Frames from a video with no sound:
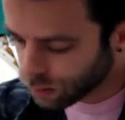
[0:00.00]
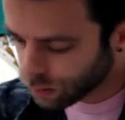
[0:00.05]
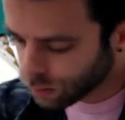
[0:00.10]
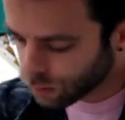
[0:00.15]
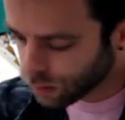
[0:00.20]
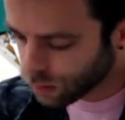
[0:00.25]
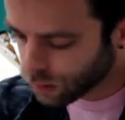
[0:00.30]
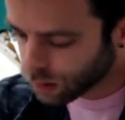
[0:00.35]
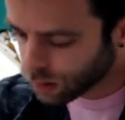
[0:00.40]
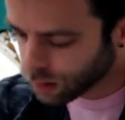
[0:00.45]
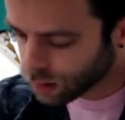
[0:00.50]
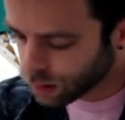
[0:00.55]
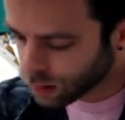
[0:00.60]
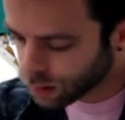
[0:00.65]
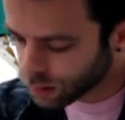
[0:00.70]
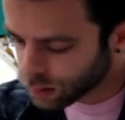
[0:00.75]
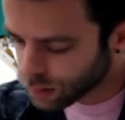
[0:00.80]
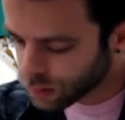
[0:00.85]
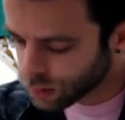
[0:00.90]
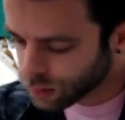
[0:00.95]
1,
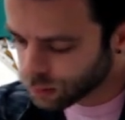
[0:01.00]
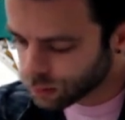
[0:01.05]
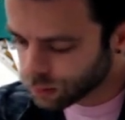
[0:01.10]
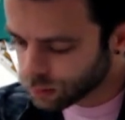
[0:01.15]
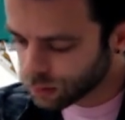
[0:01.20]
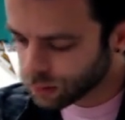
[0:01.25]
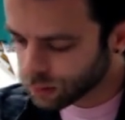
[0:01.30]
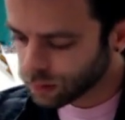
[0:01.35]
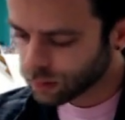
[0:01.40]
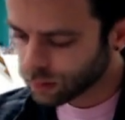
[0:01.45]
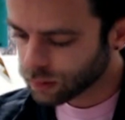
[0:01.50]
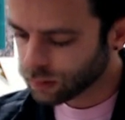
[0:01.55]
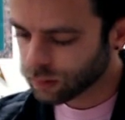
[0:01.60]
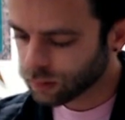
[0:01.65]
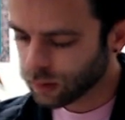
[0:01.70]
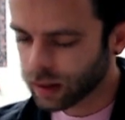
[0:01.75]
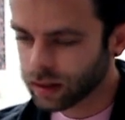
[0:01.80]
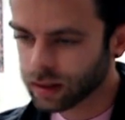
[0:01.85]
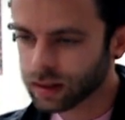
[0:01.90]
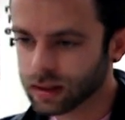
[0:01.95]
2,
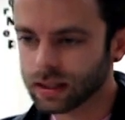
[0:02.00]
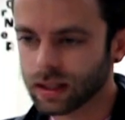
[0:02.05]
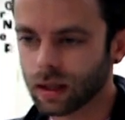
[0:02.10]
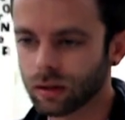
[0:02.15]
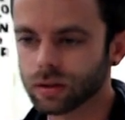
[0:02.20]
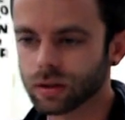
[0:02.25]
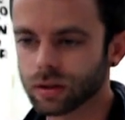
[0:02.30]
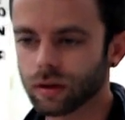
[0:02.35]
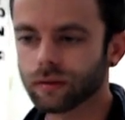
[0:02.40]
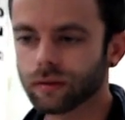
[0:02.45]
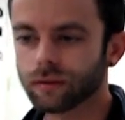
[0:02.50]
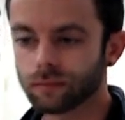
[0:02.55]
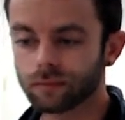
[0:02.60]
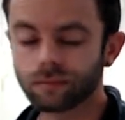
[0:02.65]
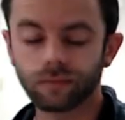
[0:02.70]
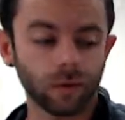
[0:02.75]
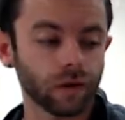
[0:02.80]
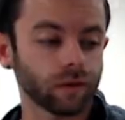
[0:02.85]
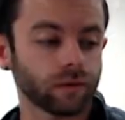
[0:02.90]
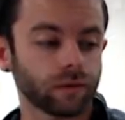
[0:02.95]
right? Because that was
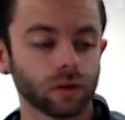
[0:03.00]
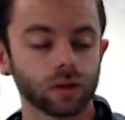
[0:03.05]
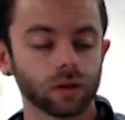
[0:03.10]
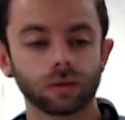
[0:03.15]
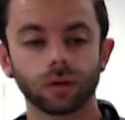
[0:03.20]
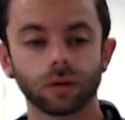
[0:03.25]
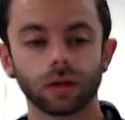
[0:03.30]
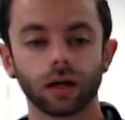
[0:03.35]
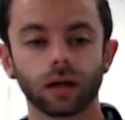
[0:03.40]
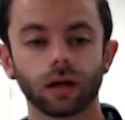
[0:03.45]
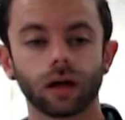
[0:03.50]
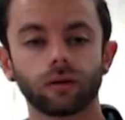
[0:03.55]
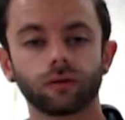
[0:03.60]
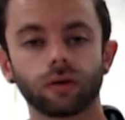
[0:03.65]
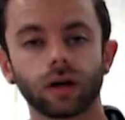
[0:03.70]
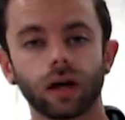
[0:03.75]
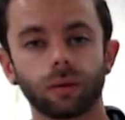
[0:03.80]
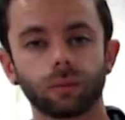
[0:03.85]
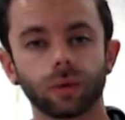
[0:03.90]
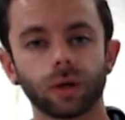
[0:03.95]
the first one that got
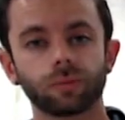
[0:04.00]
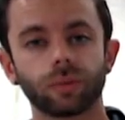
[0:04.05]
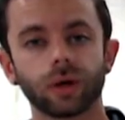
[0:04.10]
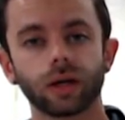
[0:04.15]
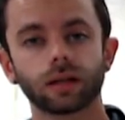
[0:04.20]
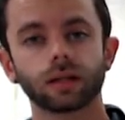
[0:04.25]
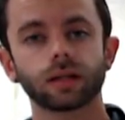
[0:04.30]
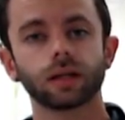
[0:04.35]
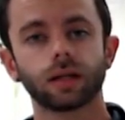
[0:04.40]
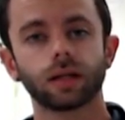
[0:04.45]
randomly picked.